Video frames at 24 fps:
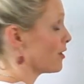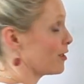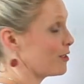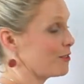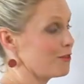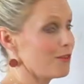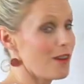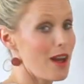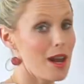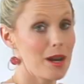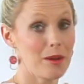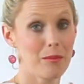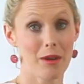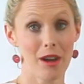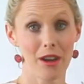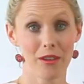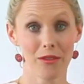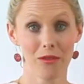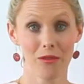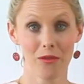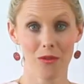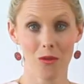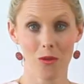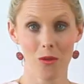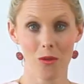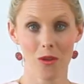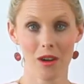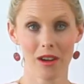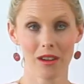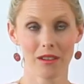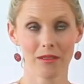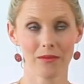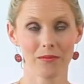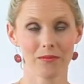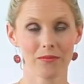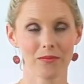divided by
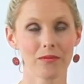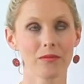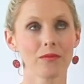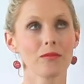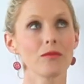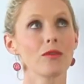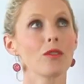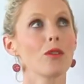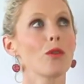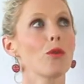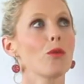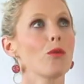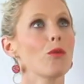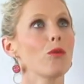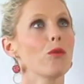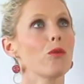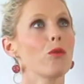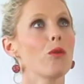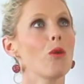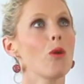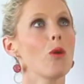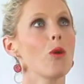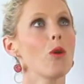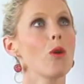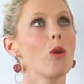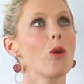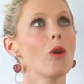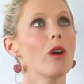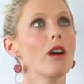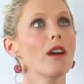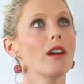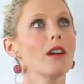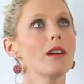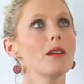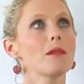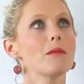4?
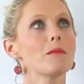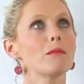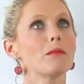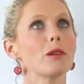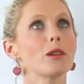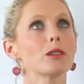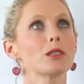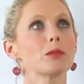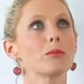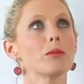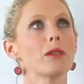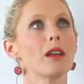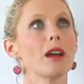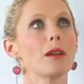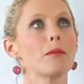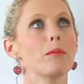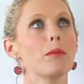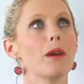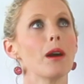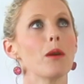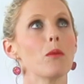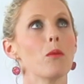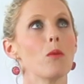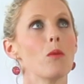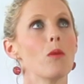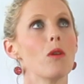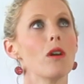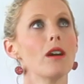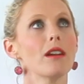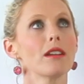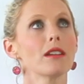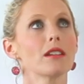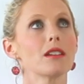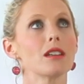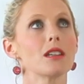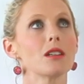4 multiplied by
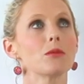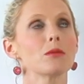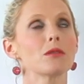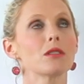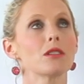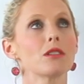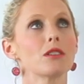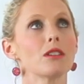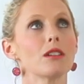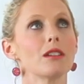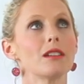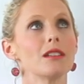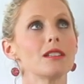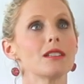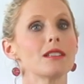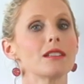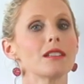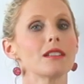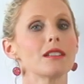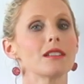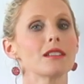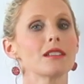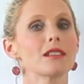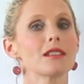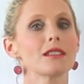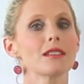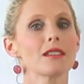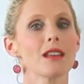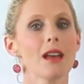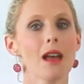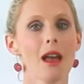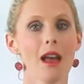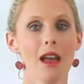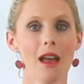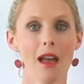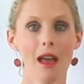what equals 36?
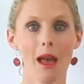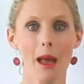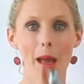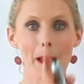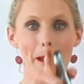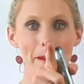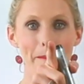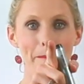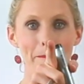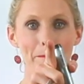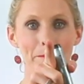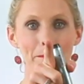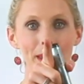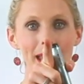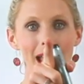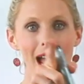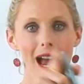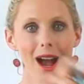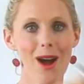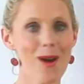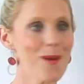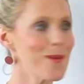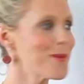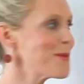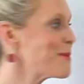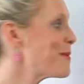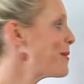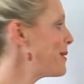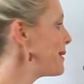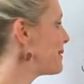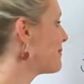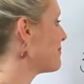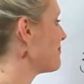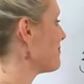9.